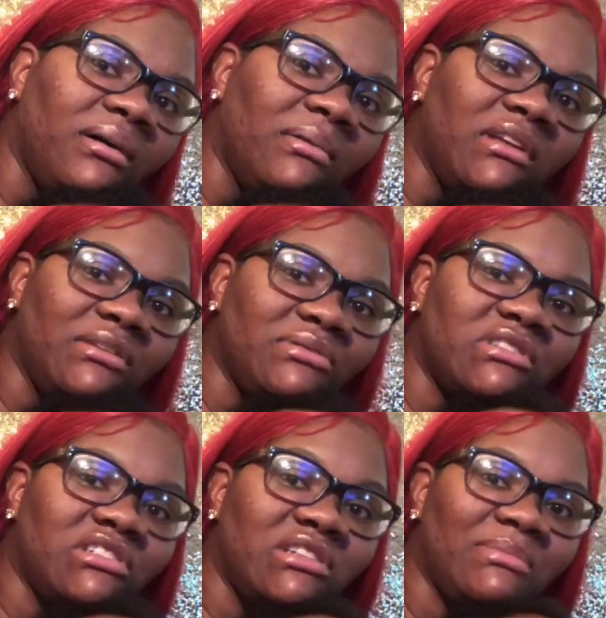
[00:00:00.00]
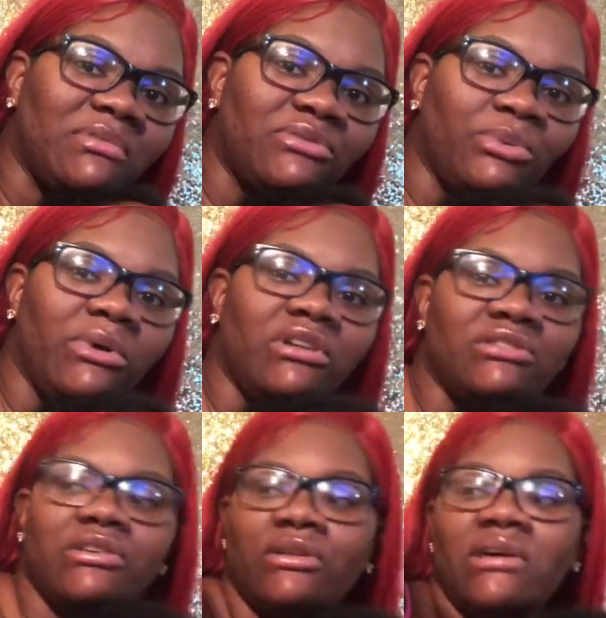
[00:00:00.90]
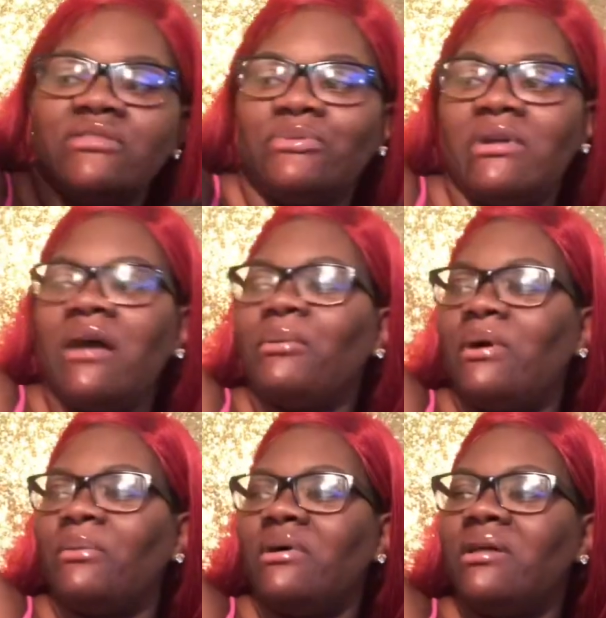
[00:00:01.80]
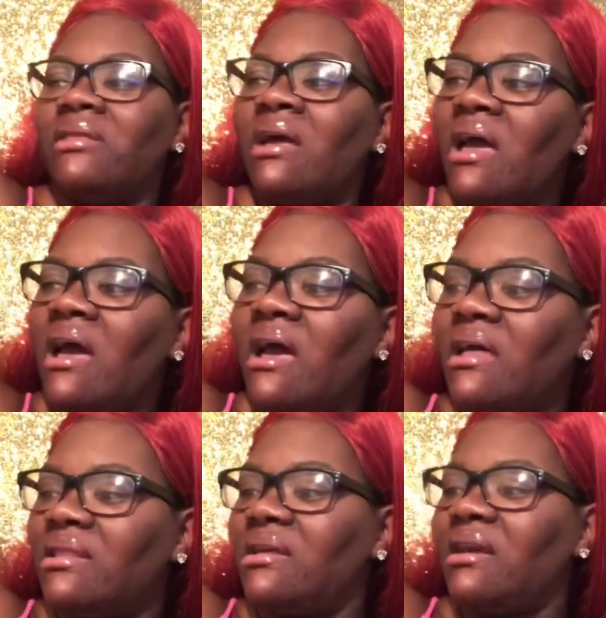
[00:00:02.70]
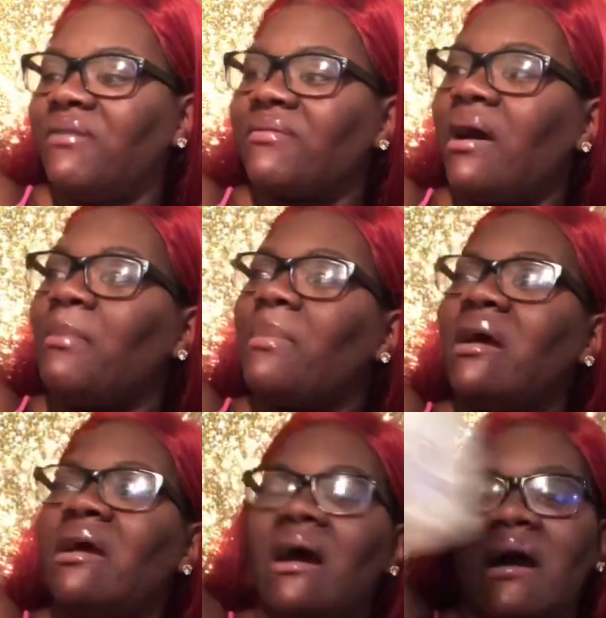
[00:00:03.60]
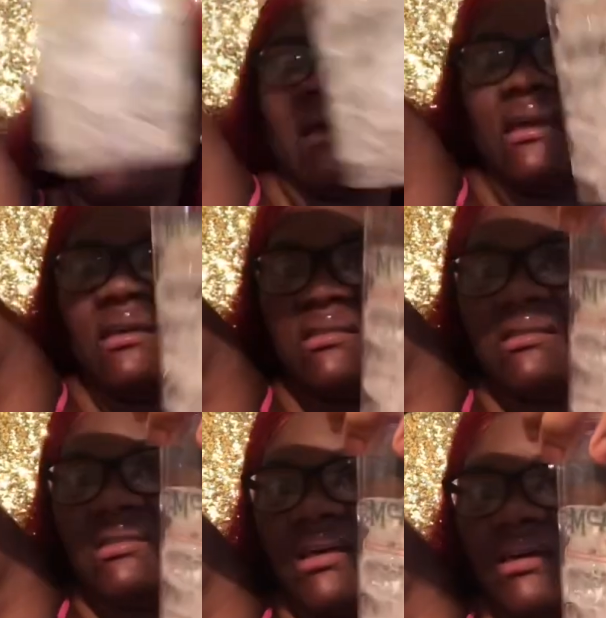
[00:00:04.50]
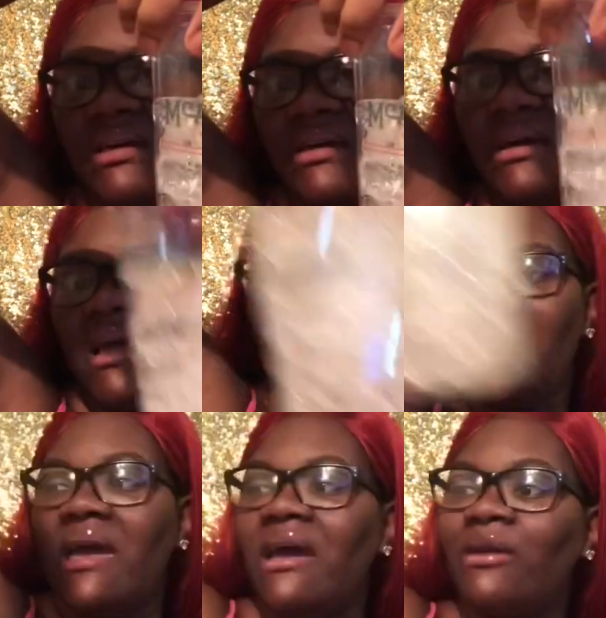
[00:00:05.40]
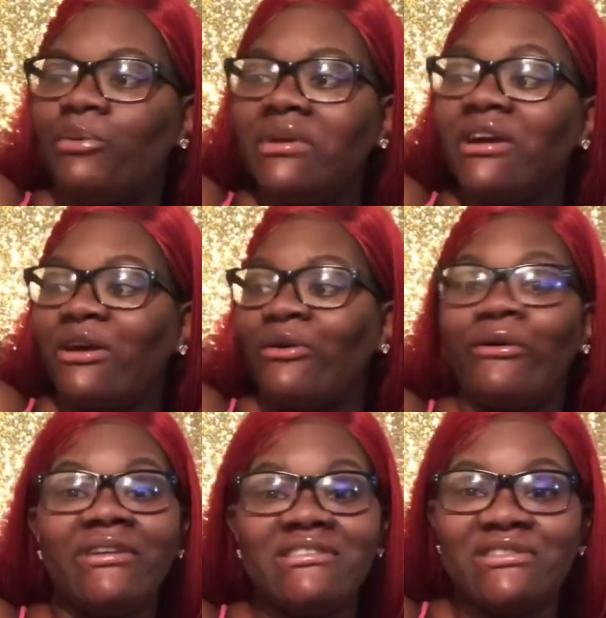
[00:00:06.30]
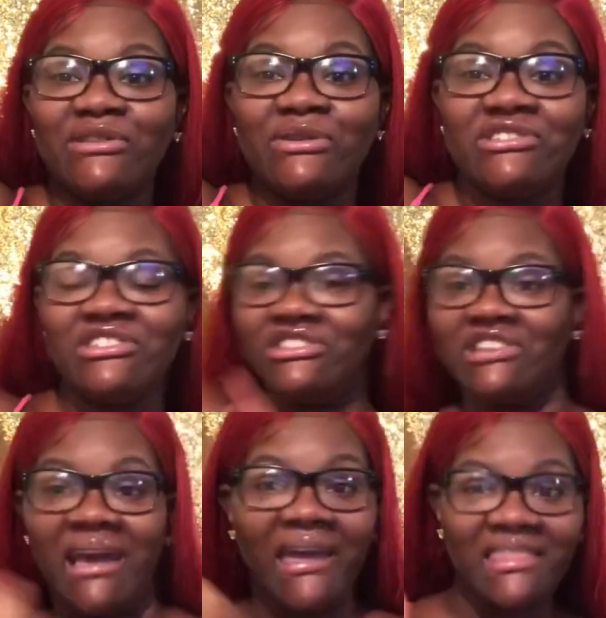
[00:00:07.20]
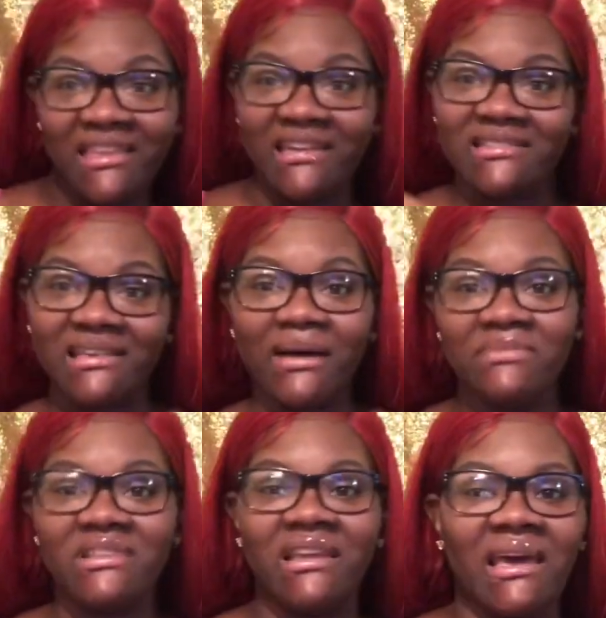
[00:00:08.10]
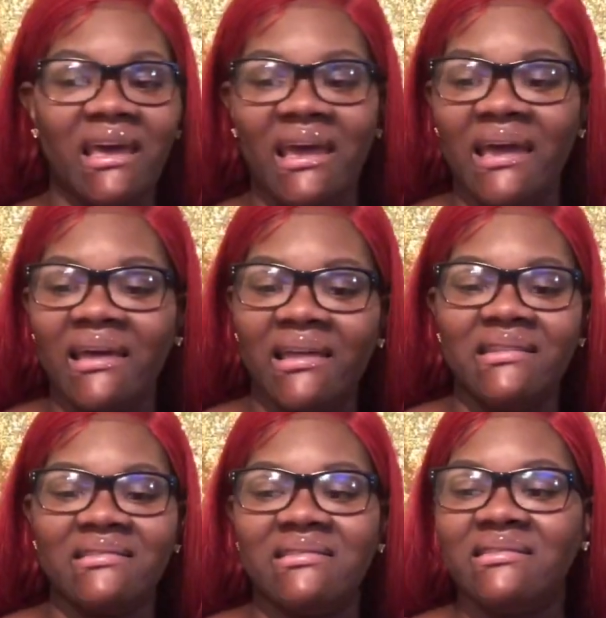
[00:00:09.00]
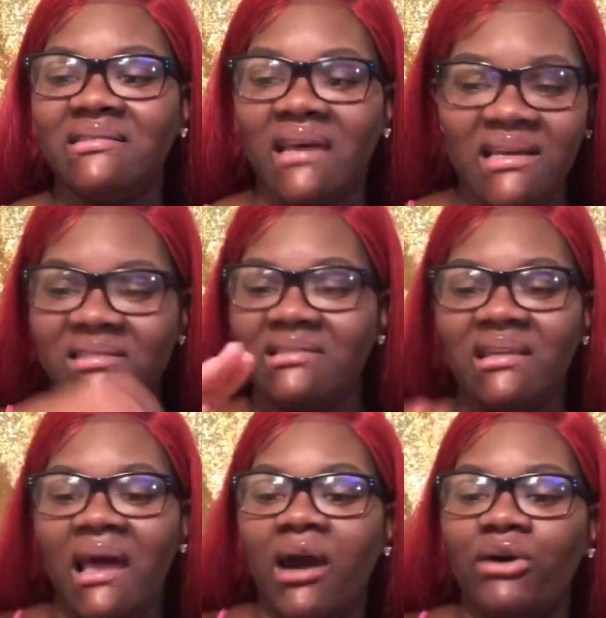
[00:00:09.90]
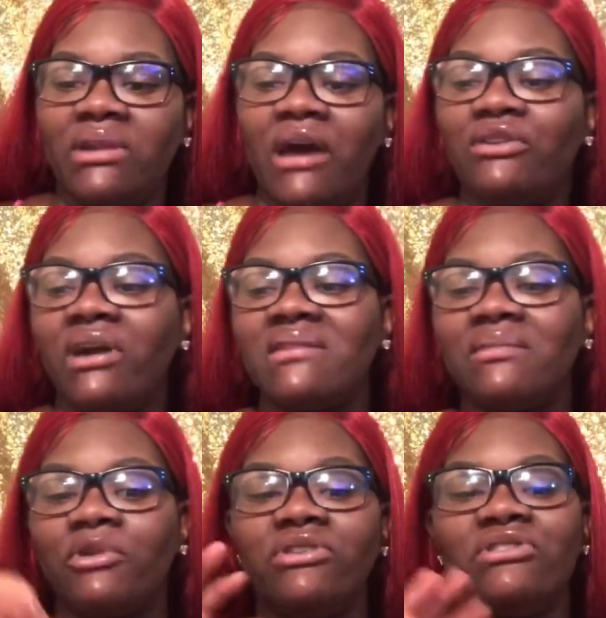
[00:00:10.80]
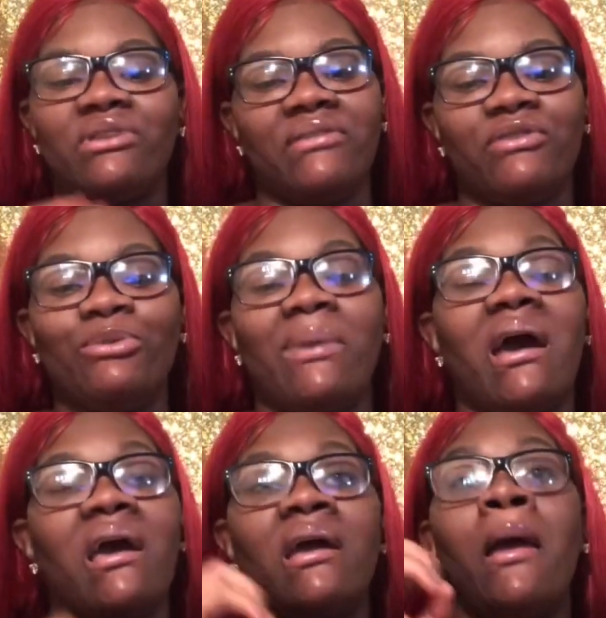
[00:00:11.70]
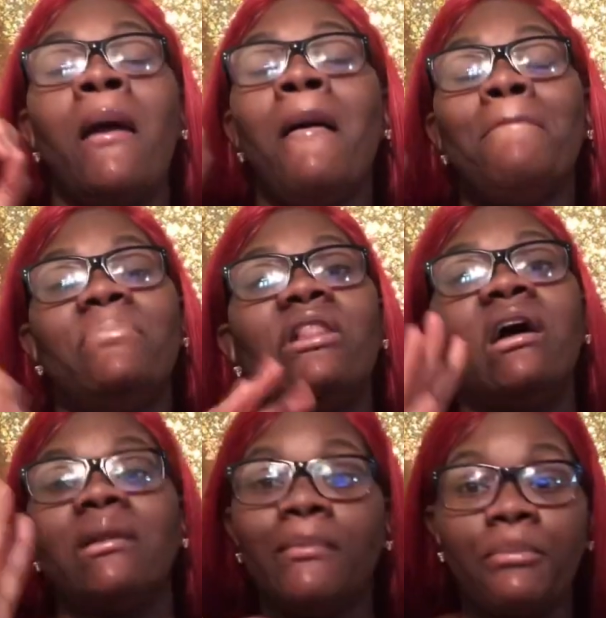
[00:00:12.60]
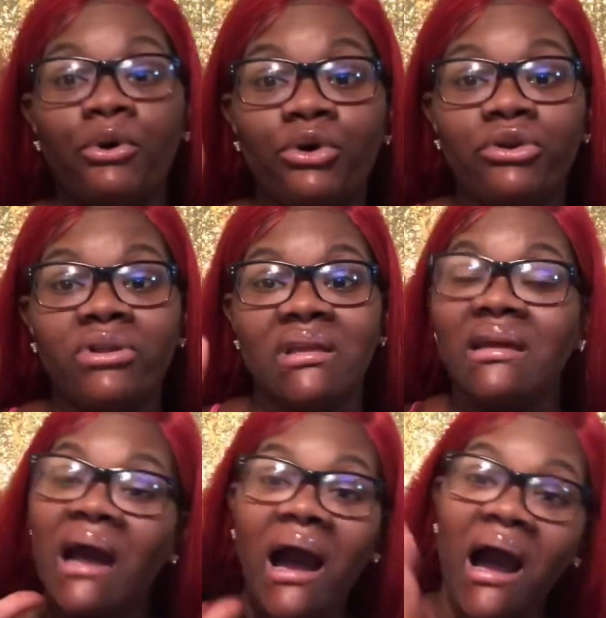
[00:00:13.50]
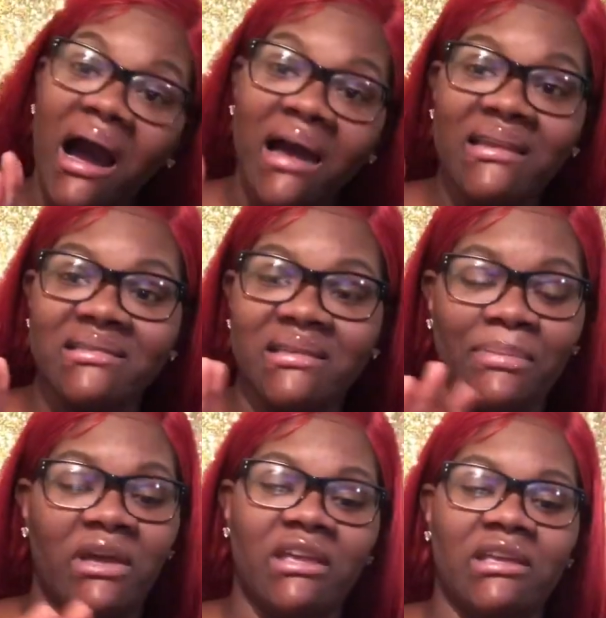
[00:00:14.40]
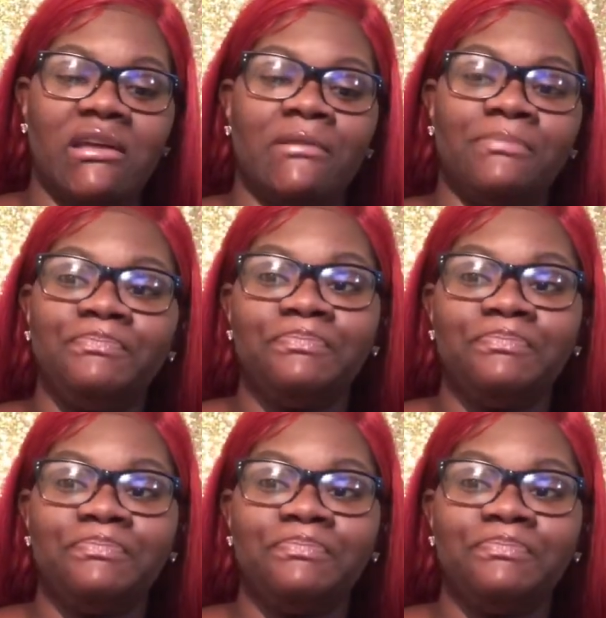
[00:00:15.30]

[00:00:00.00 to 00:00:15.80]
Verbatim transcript: and it was the cheapest one, so that's what I went with. And then I've got my ice. And we are going to shake things up today and test it out. Now, you guys, I'm going to give you my blunt, brutally honest opinion